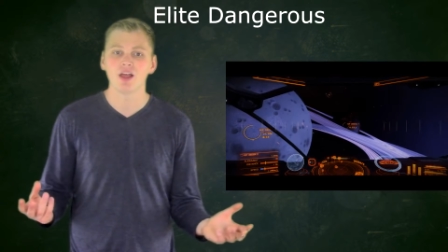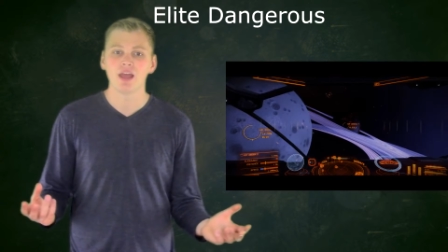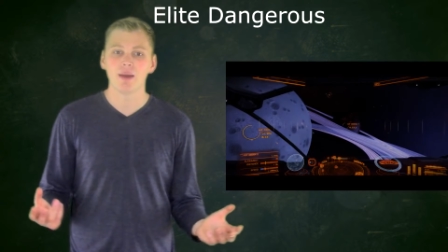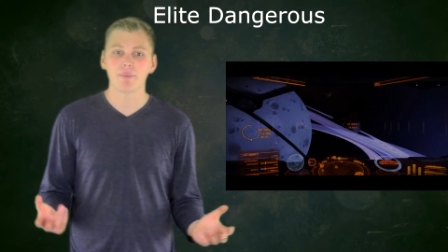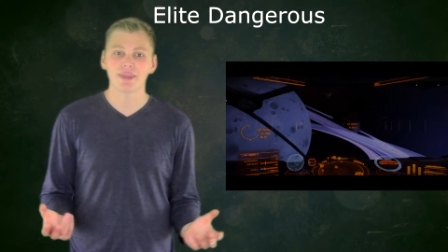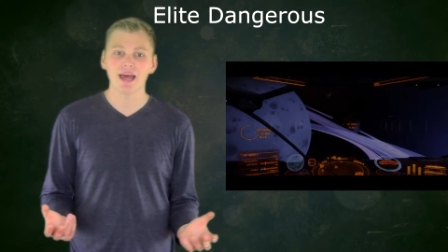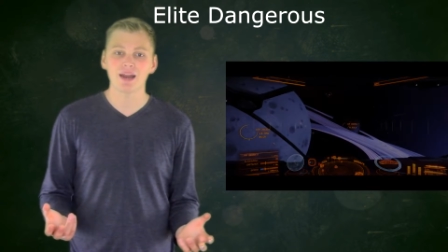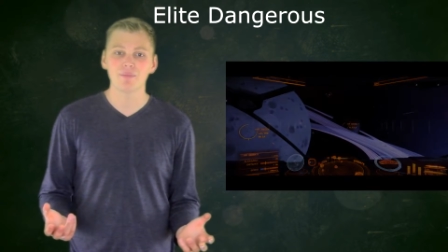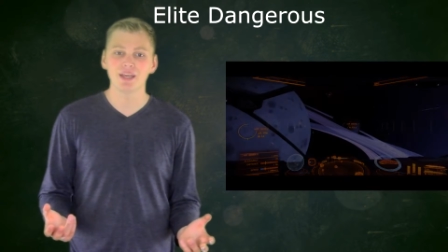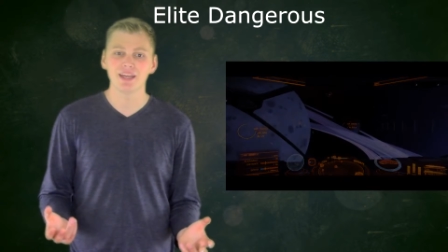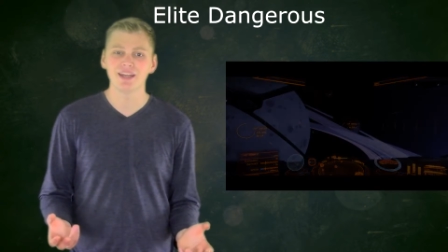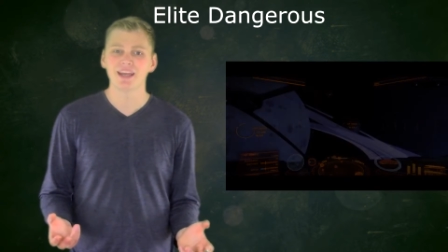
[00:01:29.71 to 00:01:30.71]
And by that I
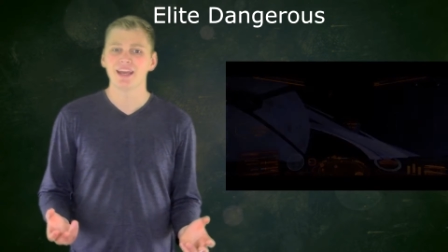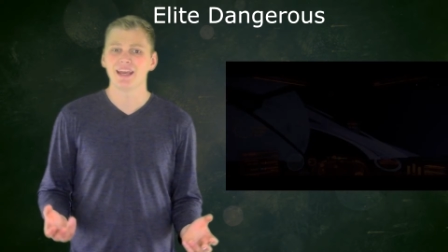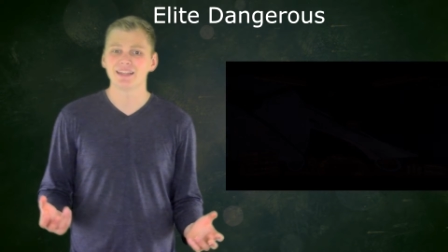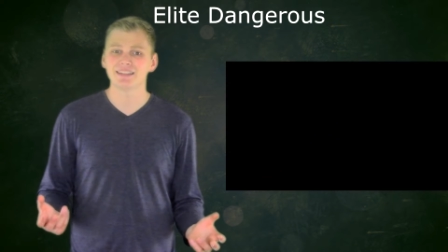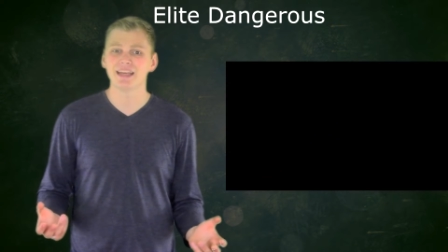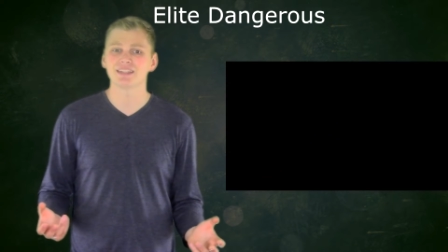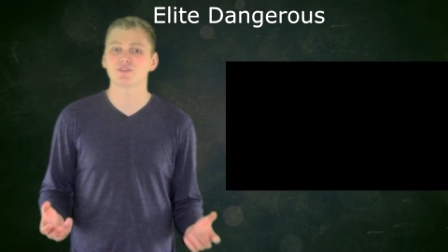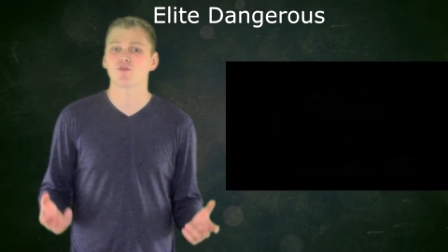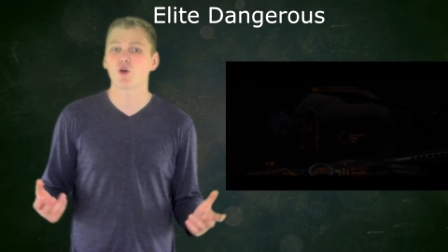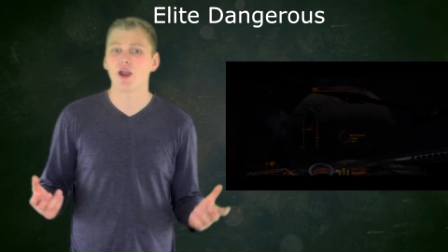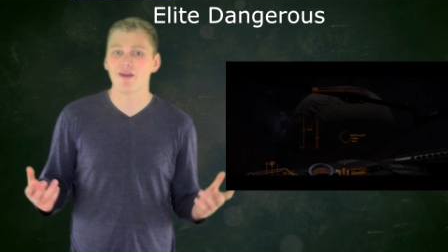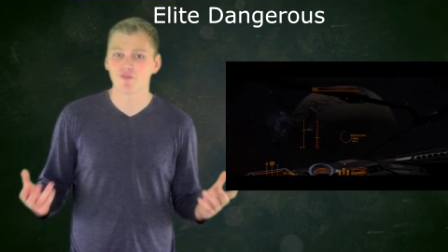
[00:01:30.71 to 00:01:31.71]
mean, it takes
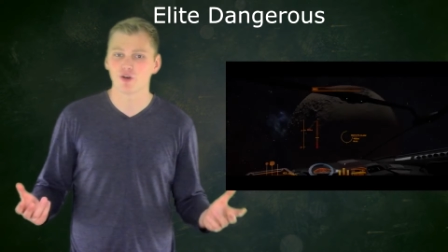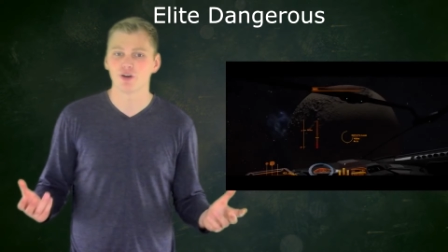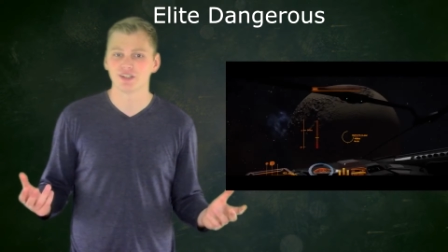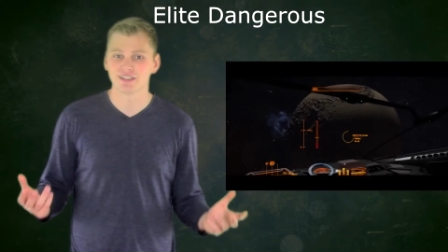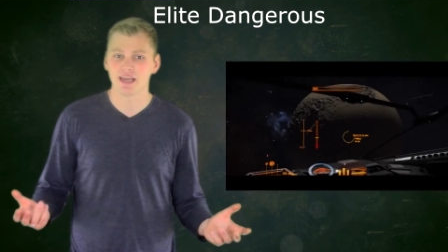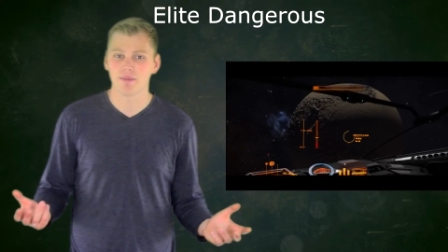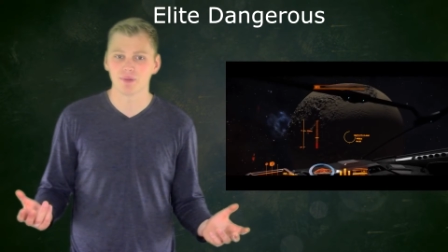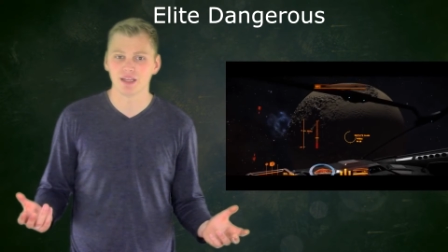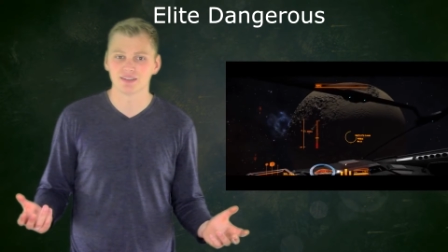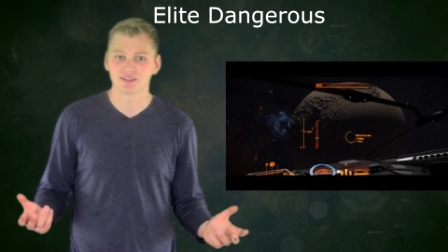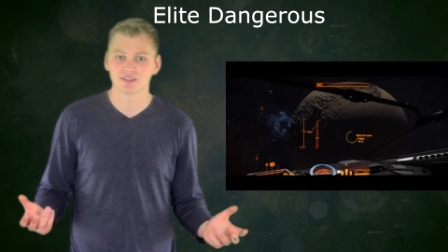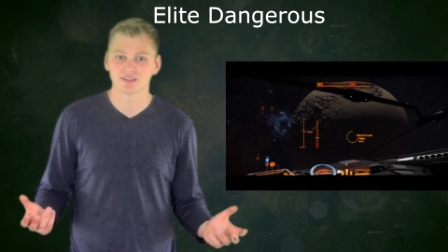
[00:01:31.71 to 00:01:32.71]
forever to get
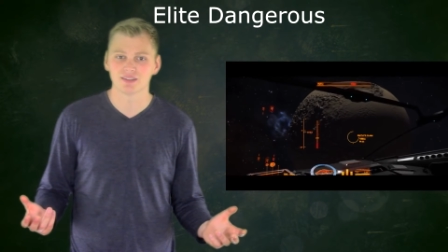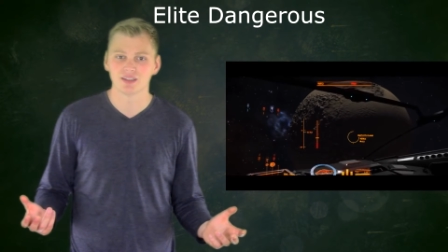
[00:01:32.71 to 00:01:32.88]
places.